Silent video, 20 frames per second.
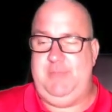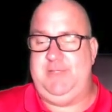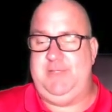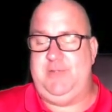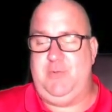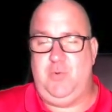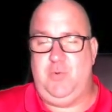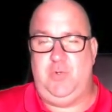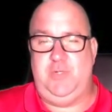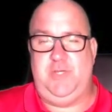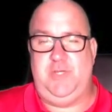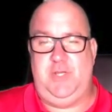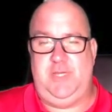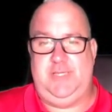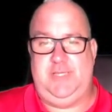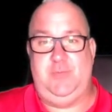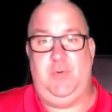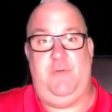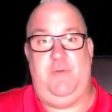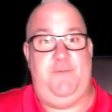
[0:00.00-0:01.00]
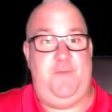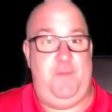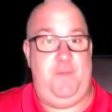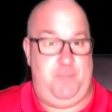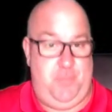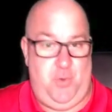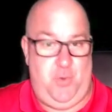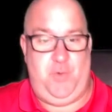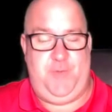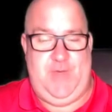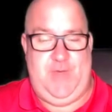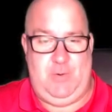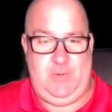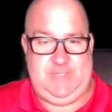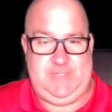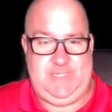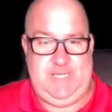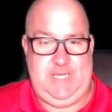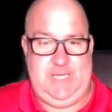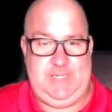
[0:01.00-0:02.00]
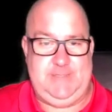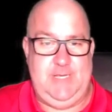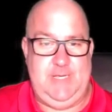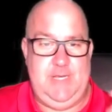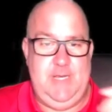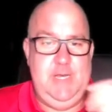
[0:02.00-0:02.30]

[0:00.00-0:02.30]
misquoted on this one for both our sakes.